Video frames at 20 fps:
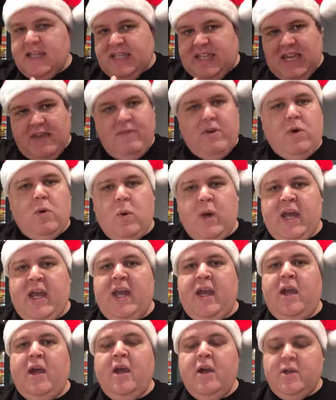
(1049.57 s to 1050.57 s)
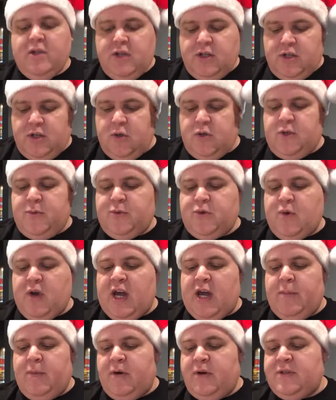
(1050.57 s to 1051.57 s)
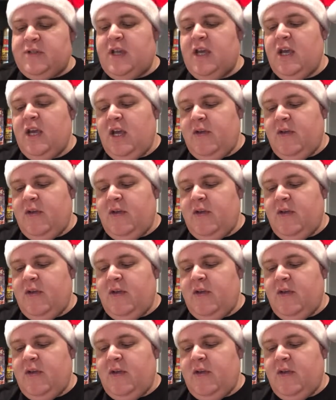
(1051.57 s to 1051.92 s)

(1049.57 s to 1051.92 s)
give it away to 2 subscribers.